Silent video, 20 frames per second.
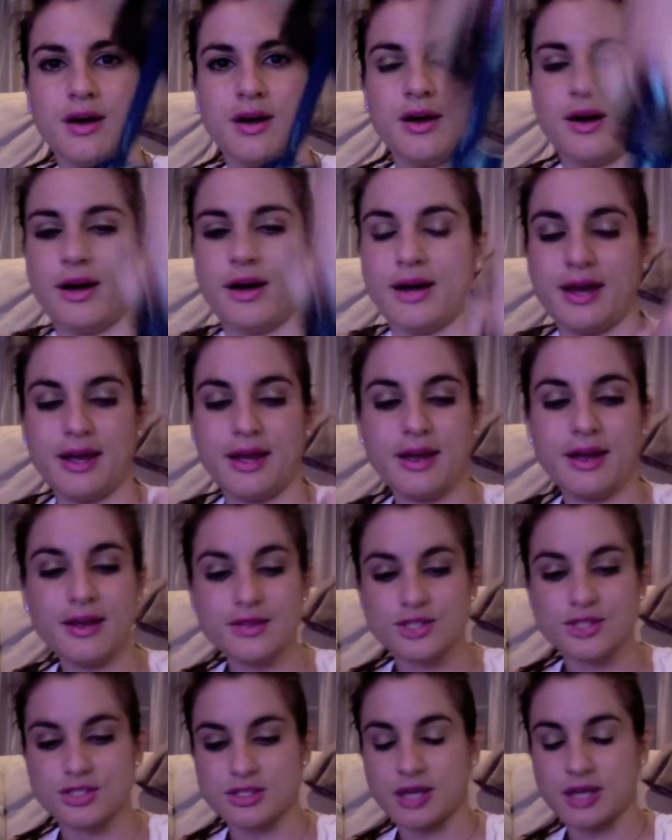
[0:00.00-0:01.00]
I
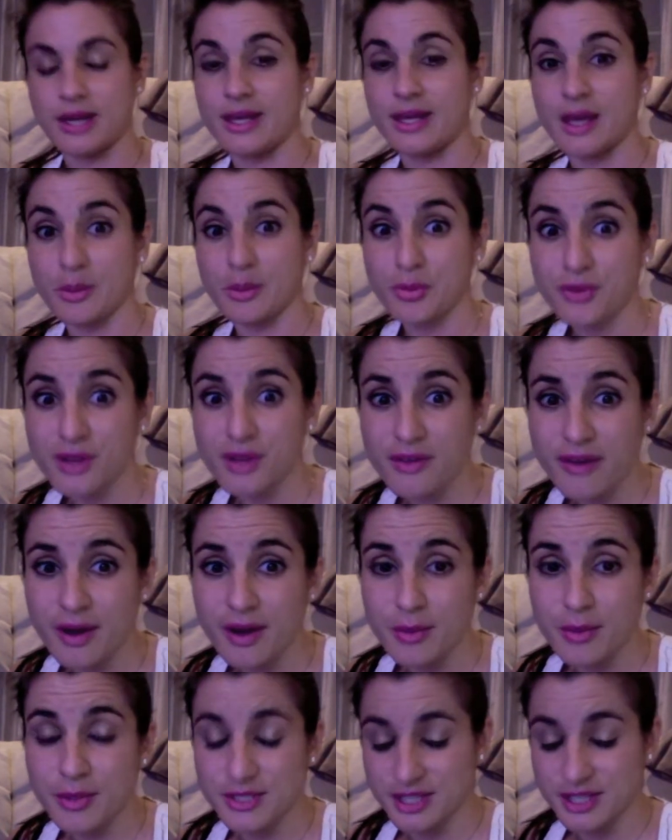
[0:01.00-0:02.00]
can't believe how
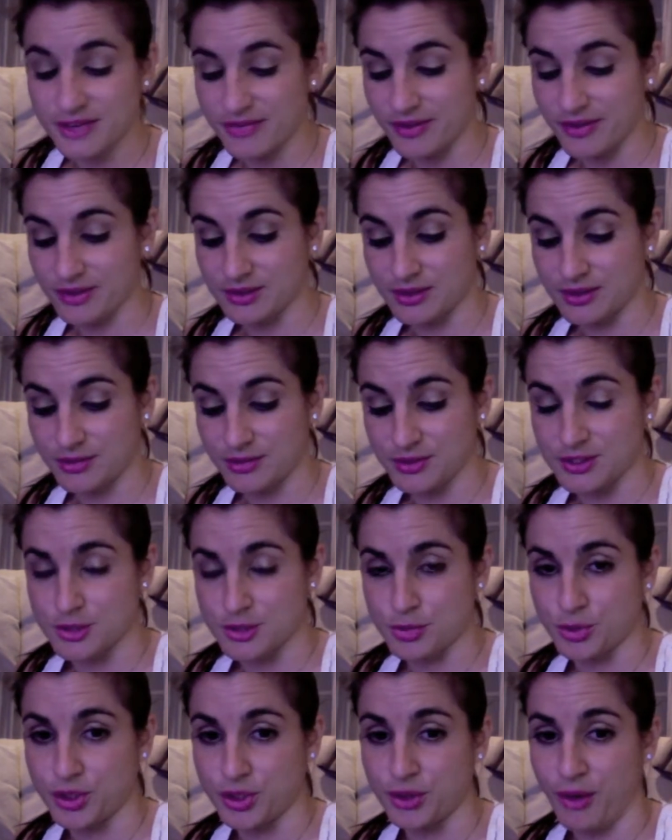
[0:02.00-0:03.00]
much I fell in love with this
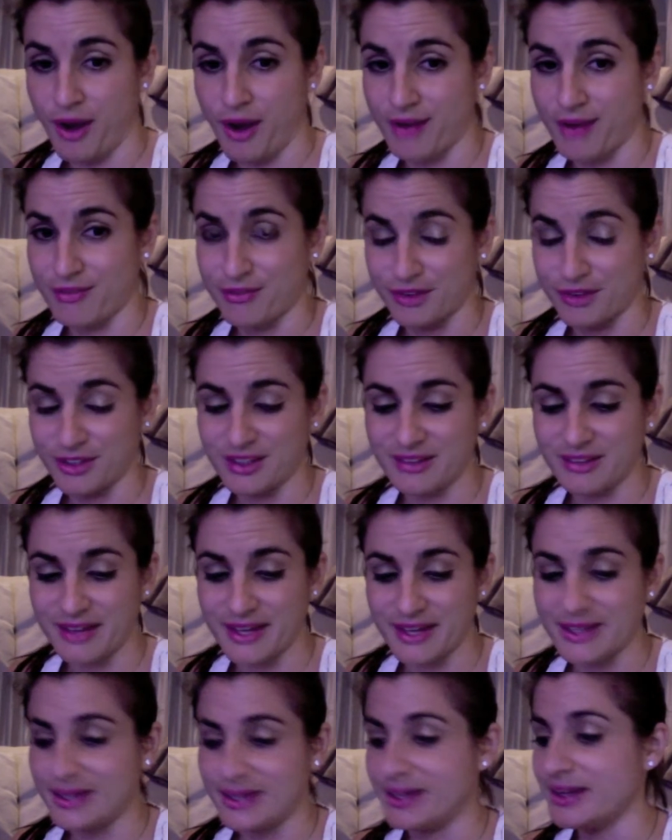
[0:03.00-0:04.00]
blue. I really
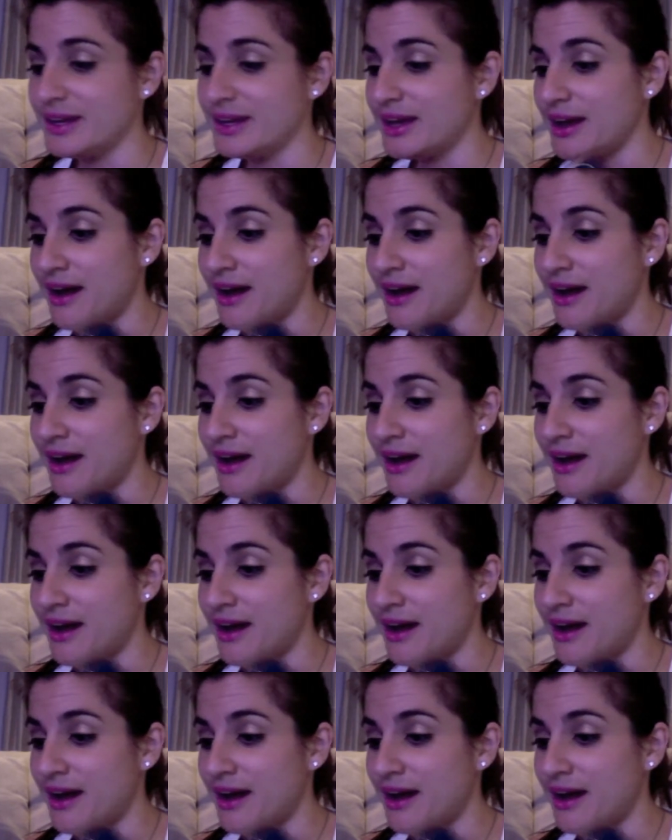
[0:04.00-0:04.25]
like it.